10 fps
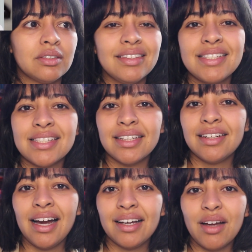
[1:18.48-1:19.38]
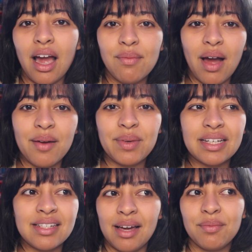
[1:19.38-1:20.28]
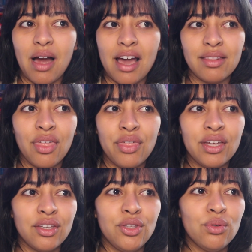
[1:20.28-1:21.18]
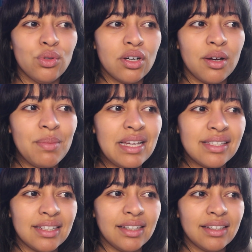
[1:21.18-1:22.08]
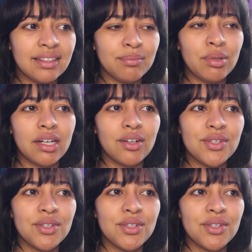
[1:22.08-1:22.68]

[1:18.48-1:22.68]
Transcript: Listen, I think you look amazing, but